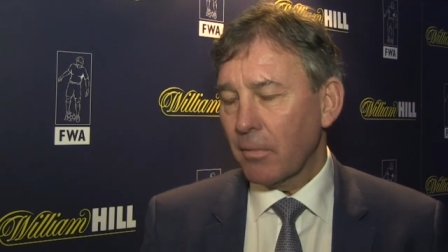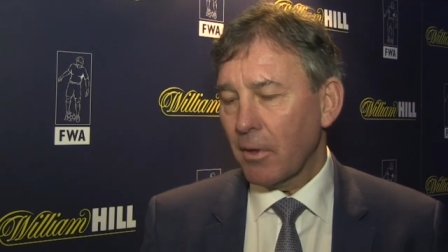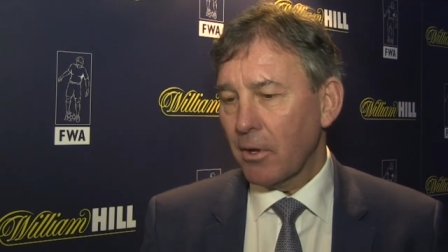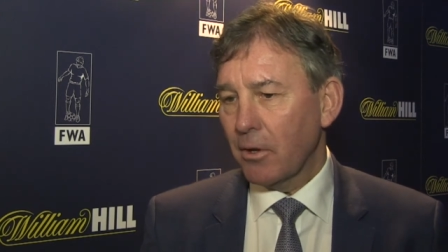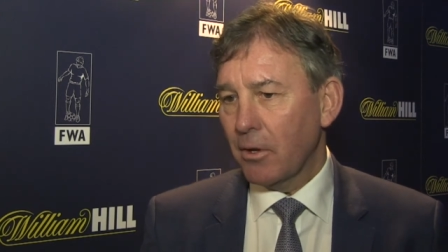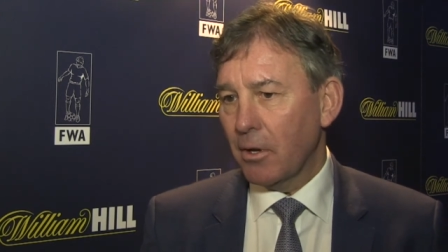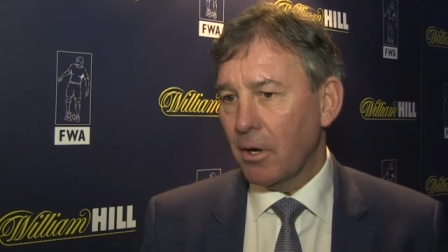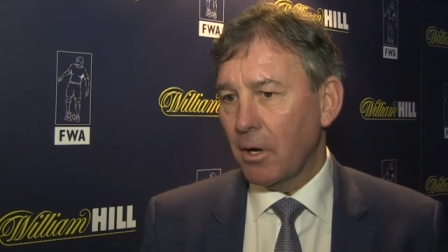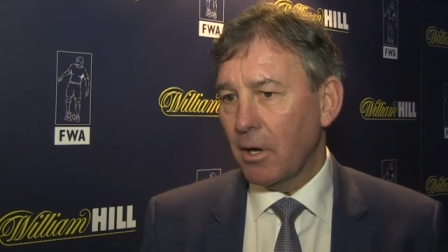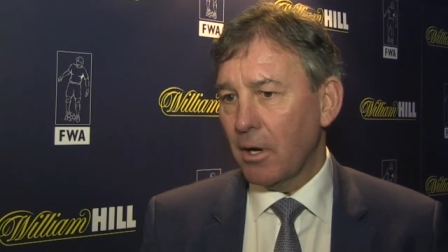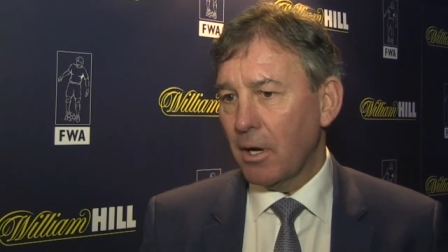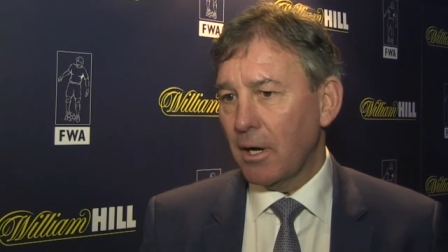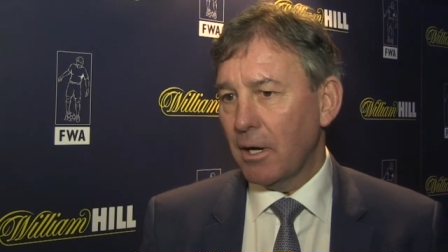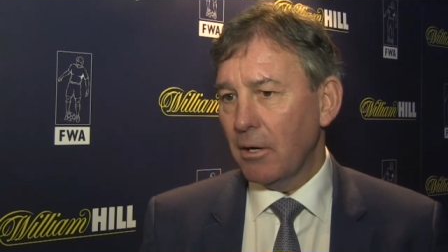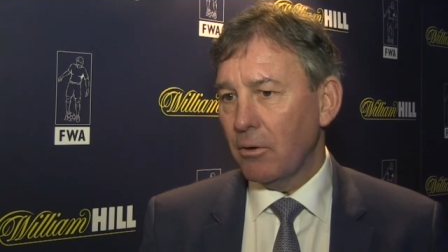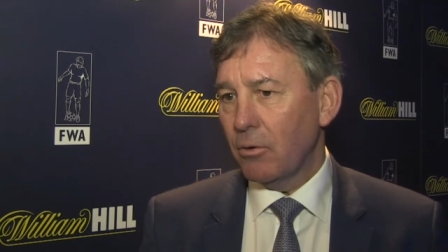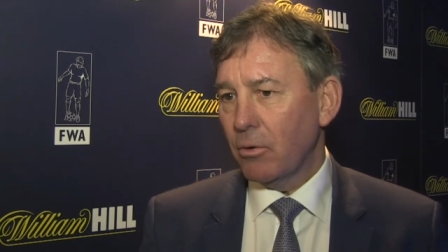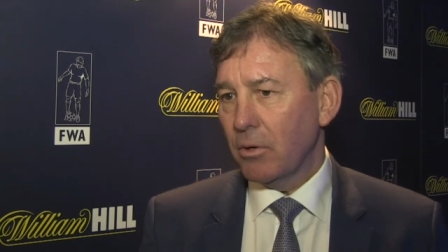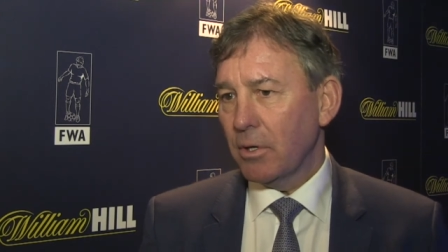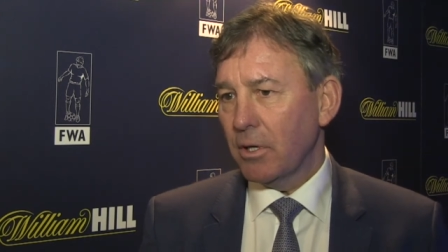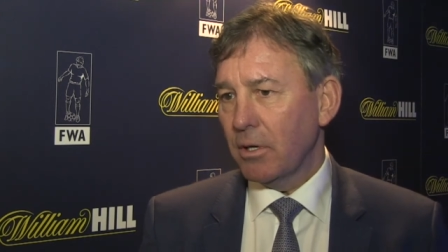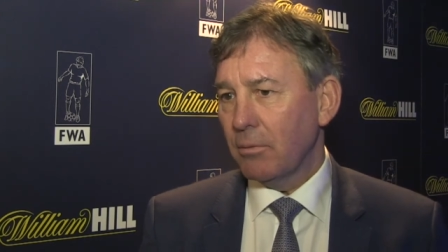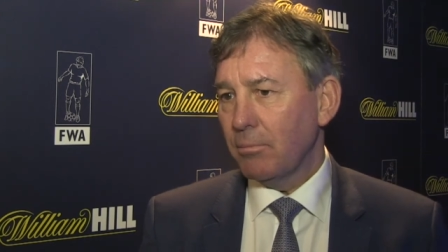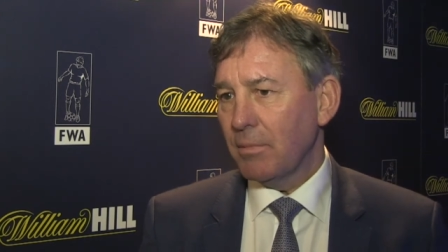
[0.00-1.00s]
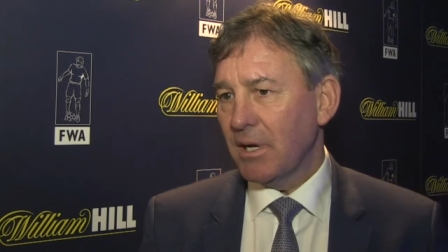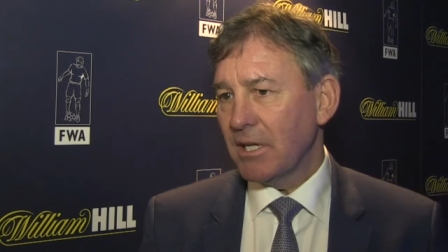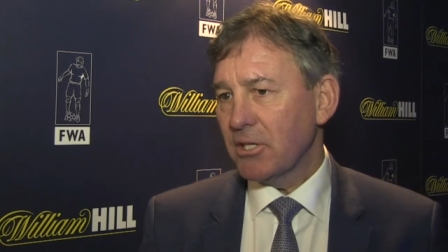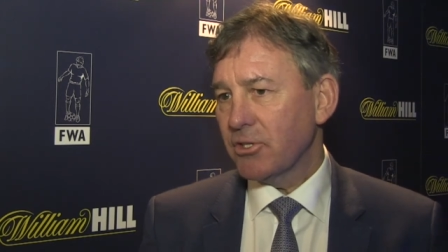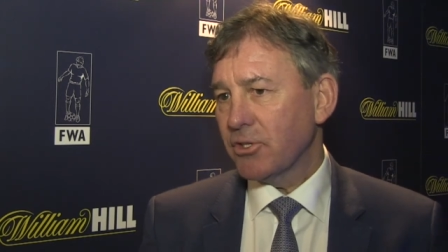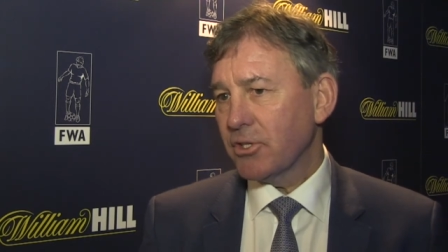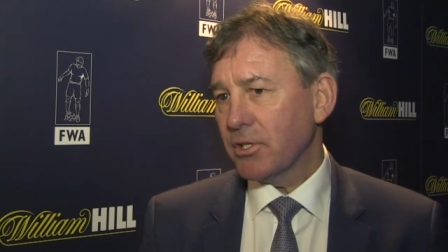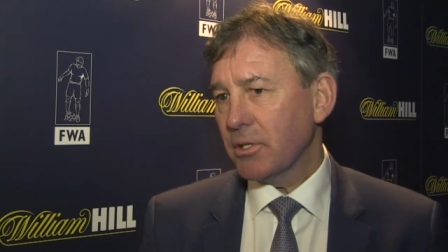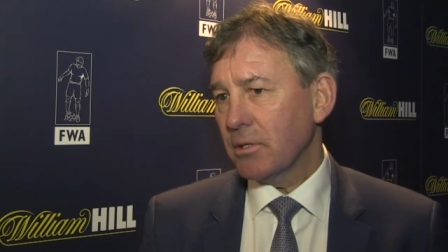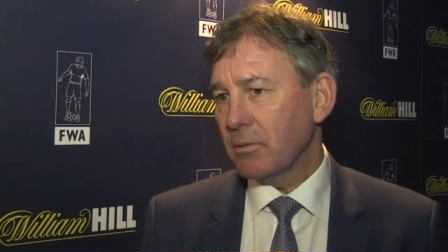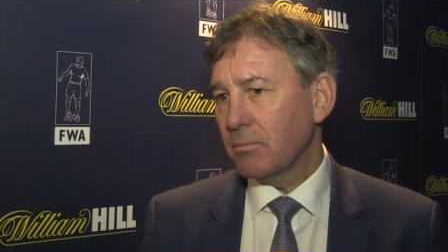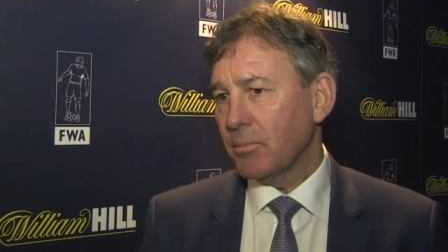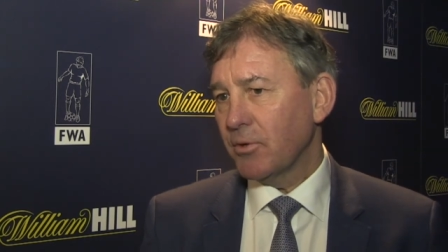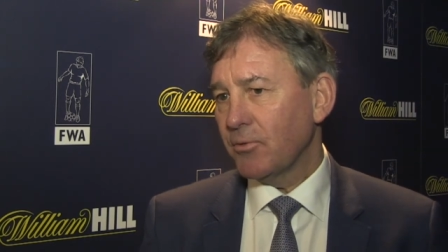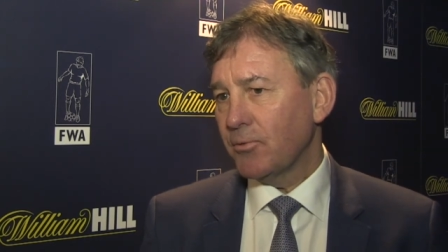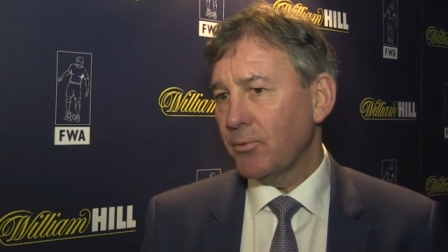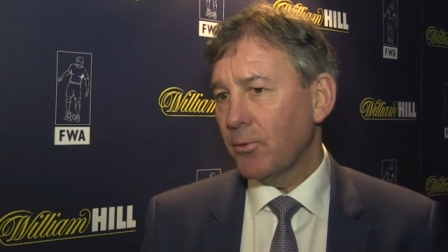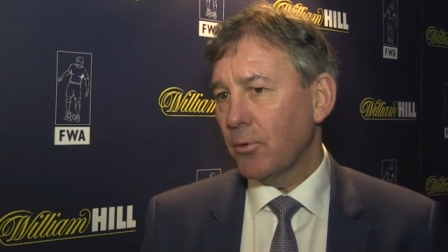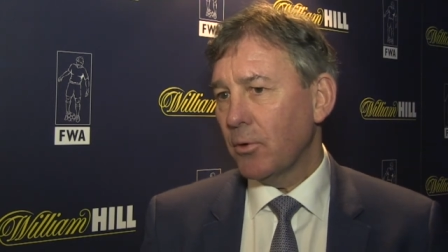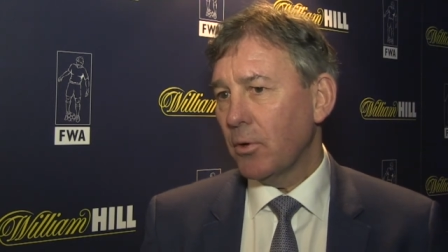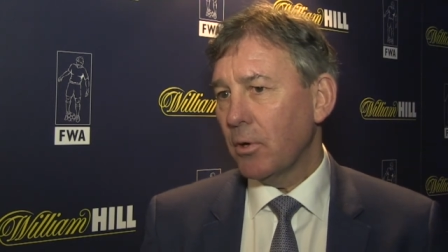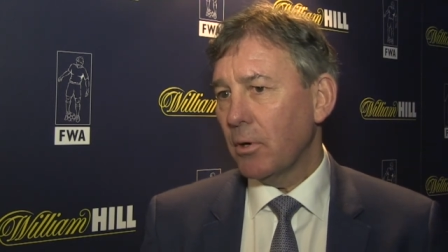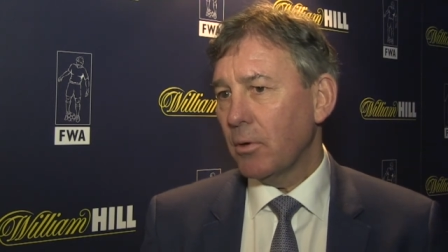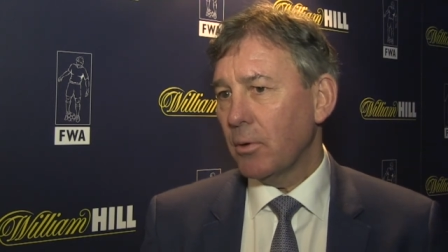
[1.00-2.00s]
You know, I only mentioned
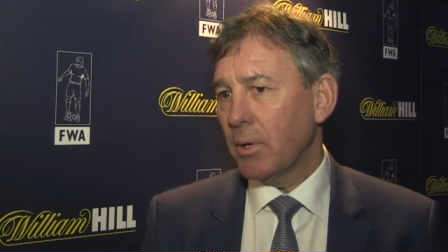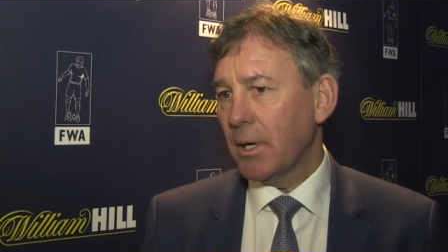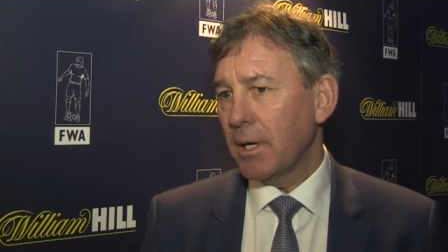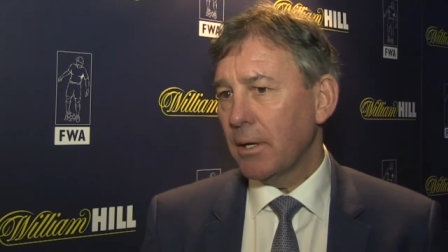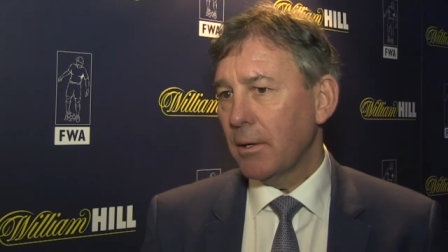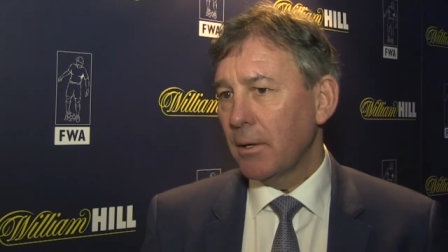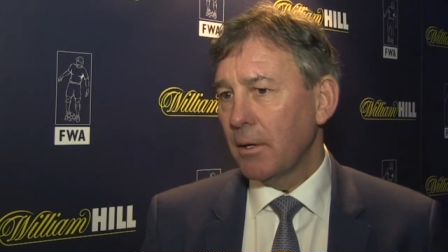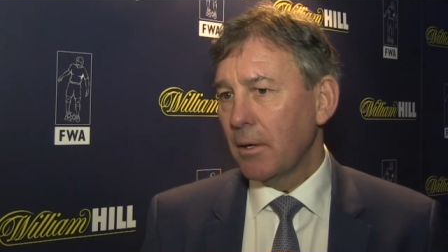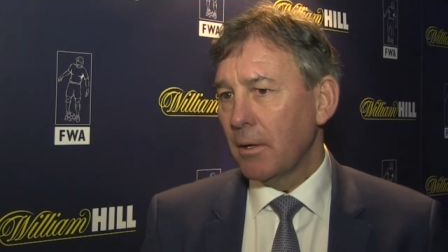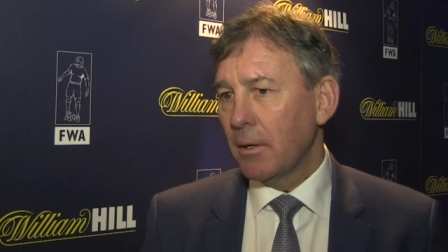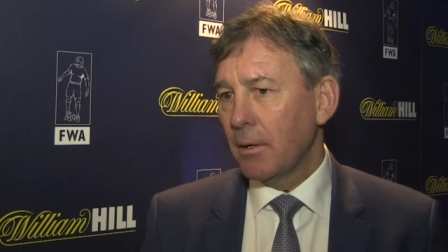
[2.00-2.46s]
before